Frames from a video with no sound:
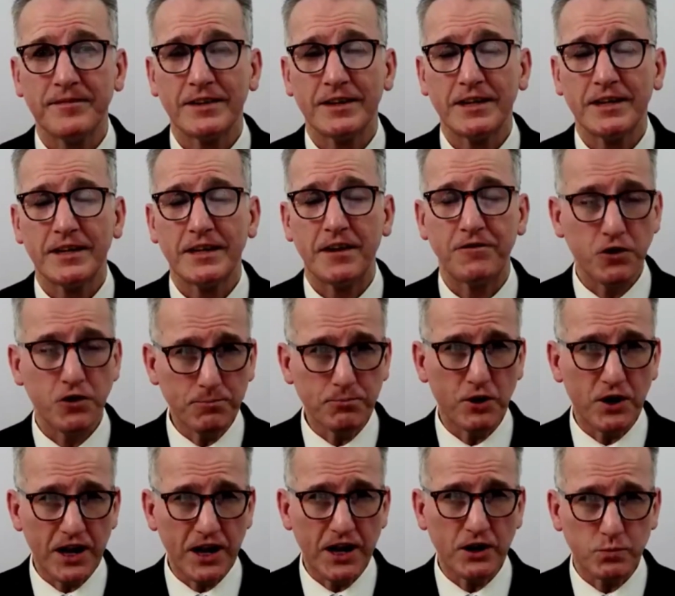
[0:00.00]
If your
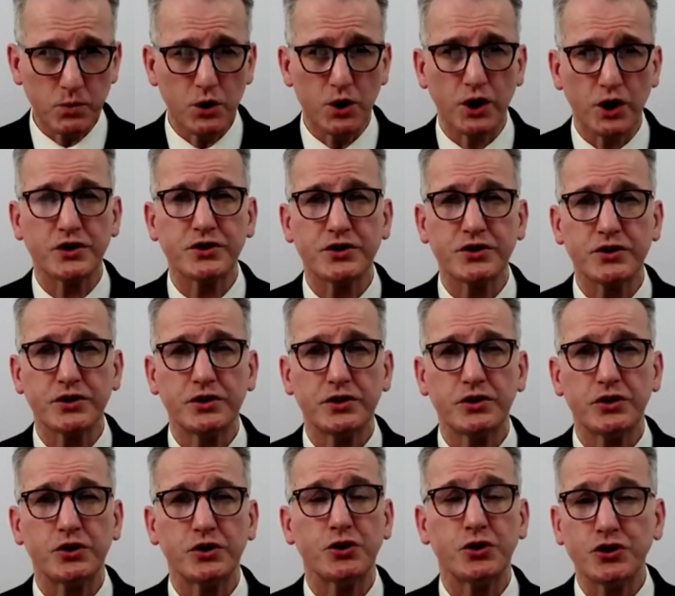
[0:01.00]
product works
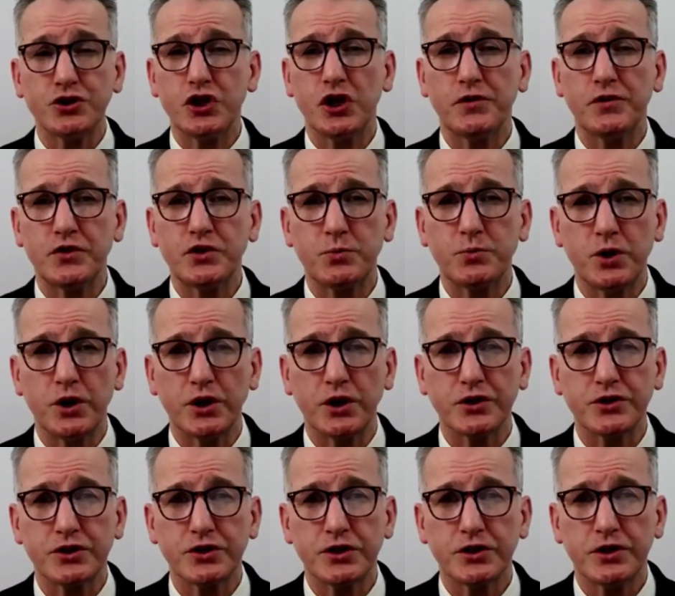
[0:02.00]
or your service
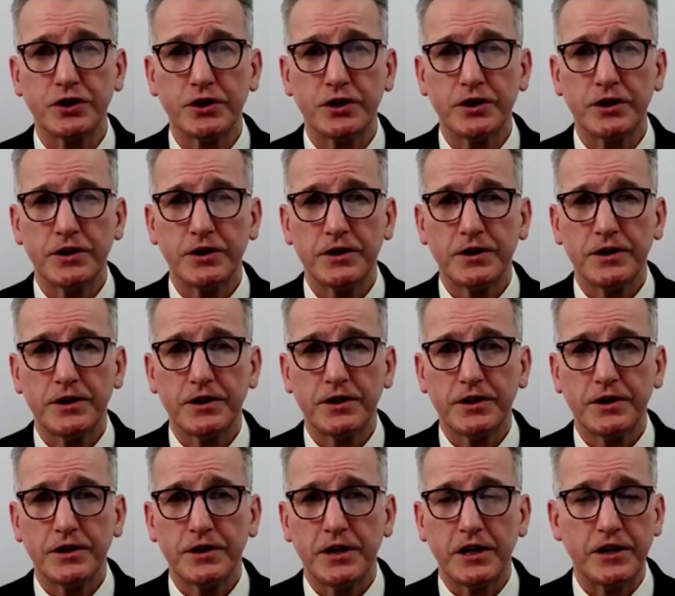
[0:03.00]
works
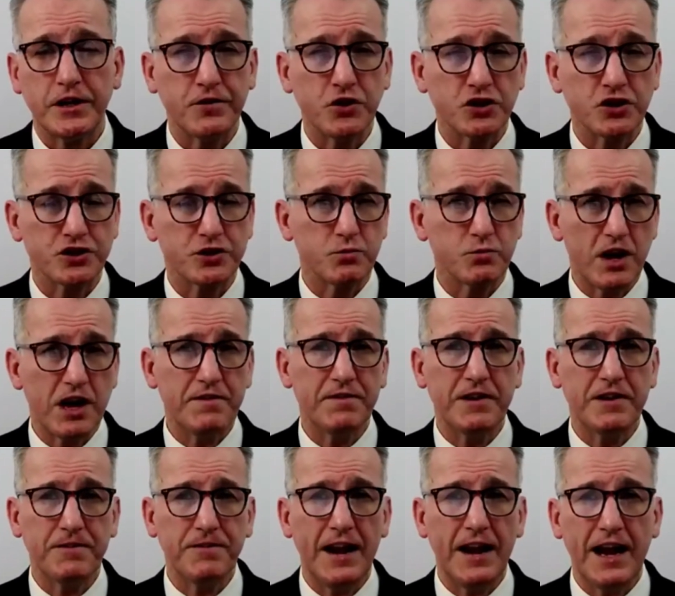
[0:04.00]
and you've got some raving
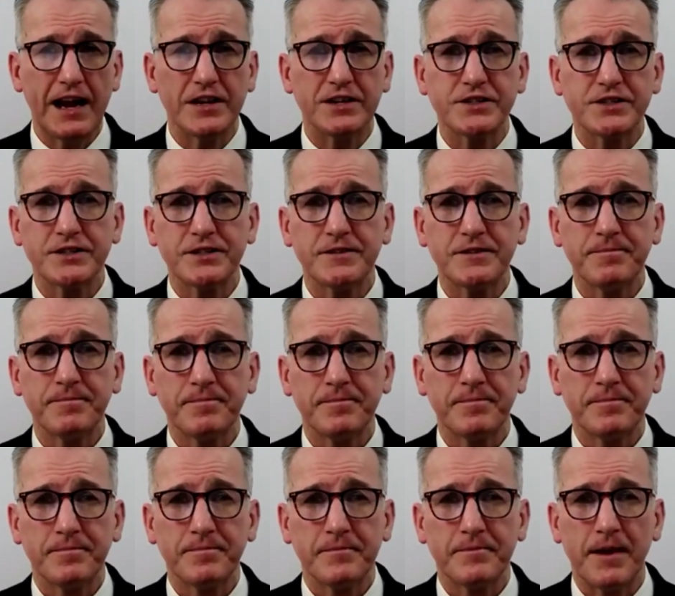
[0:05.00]
fans,
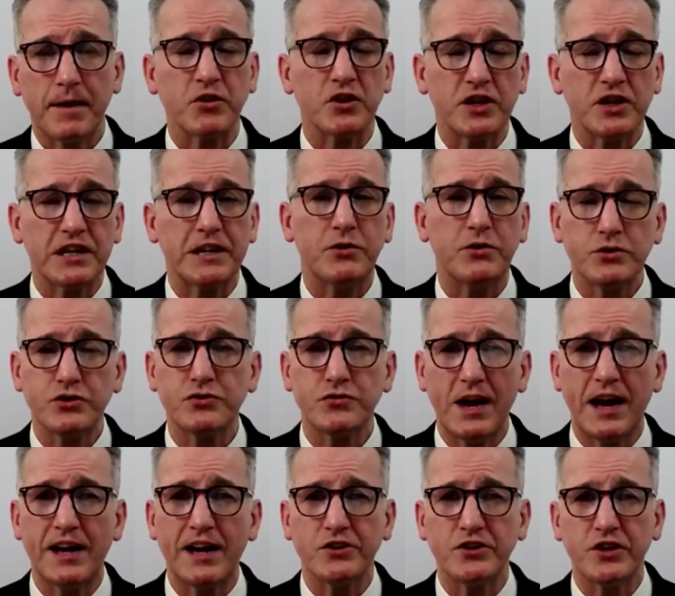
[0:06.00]
I'm going to give you a
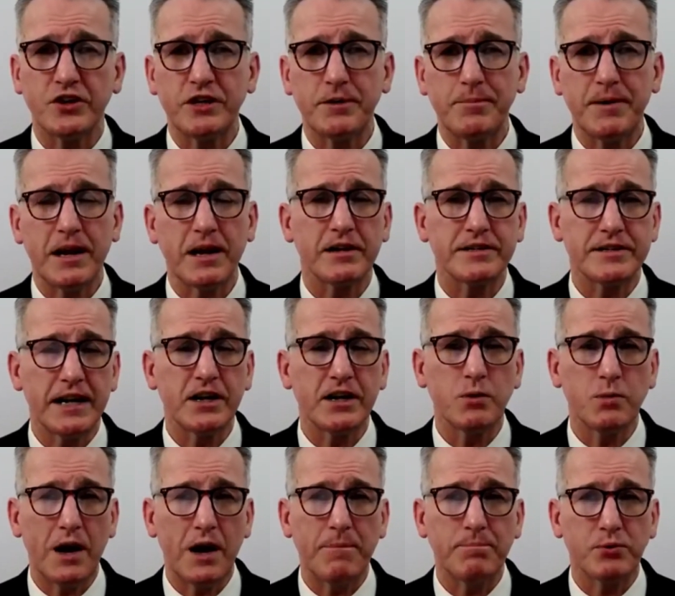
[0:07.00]
strategy to be able to take
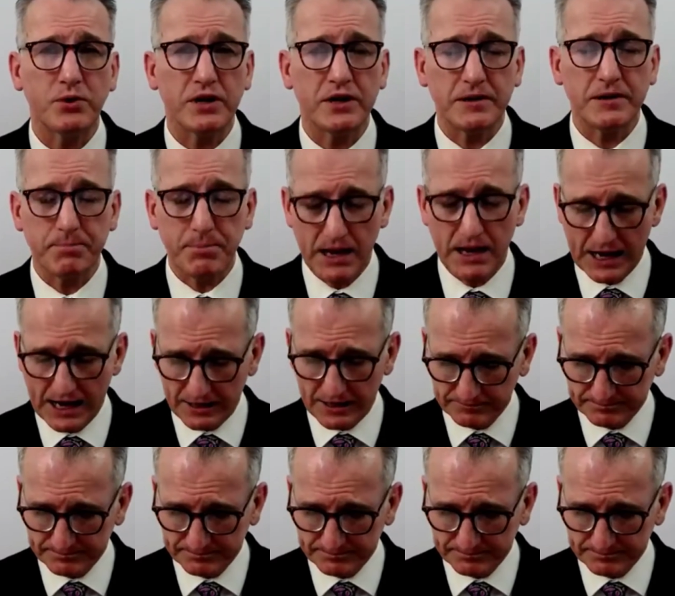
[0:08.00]
away and put into play.